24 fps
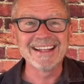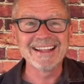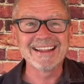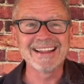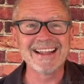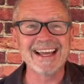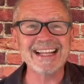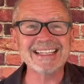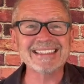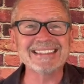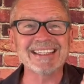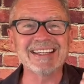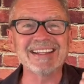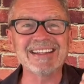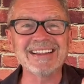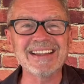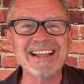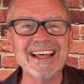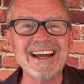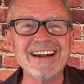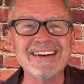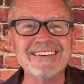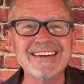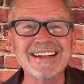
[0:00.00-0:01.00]
that's
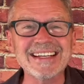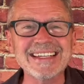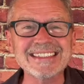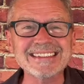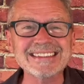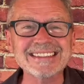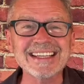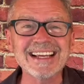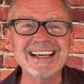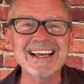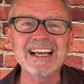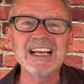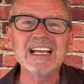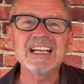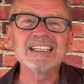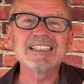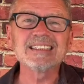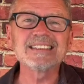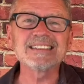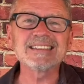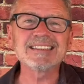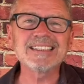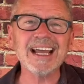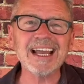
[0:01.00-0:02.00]
hilarious.
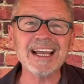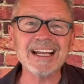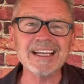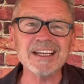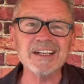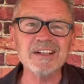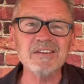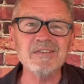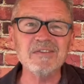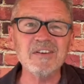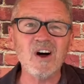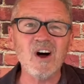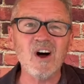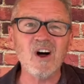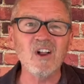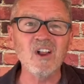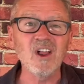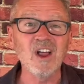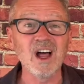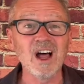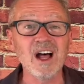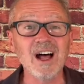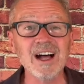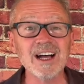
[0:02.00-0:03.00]
Second of all,
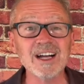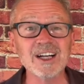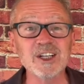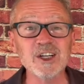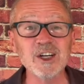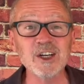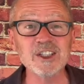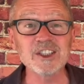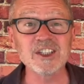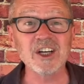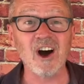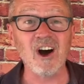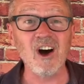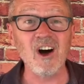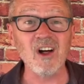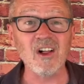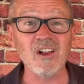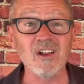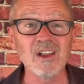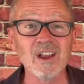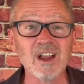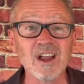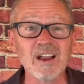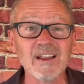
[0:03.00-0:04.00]
a good
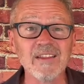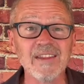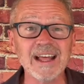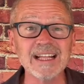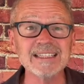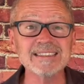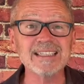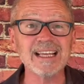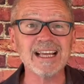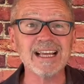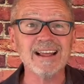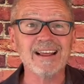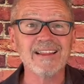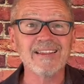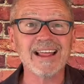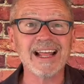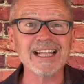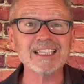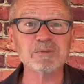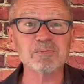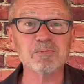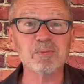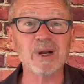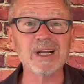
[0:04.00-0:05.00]
call.
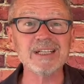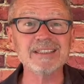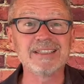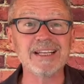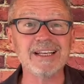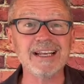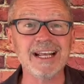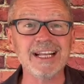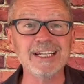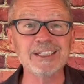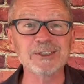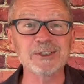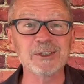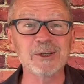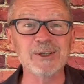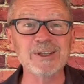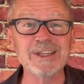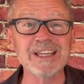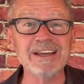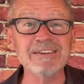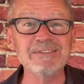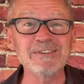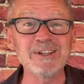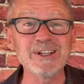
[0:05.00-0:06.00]
That's presidential
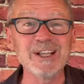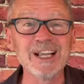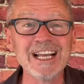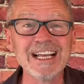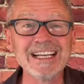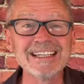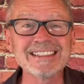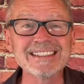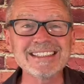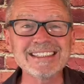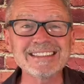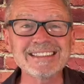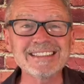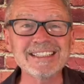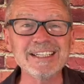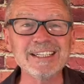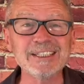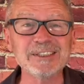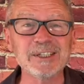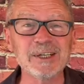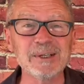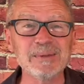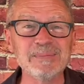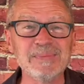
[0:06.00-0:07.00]
level
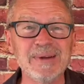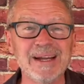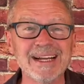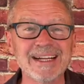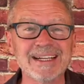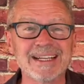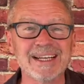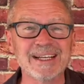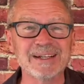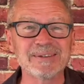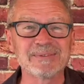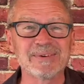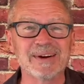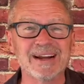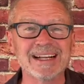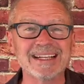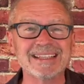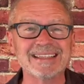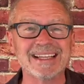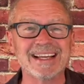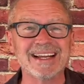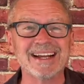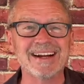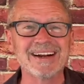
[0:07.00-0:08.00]
decision making right
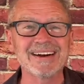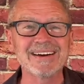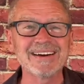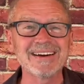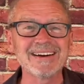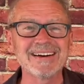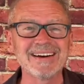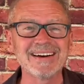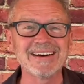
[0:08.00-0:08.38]
there.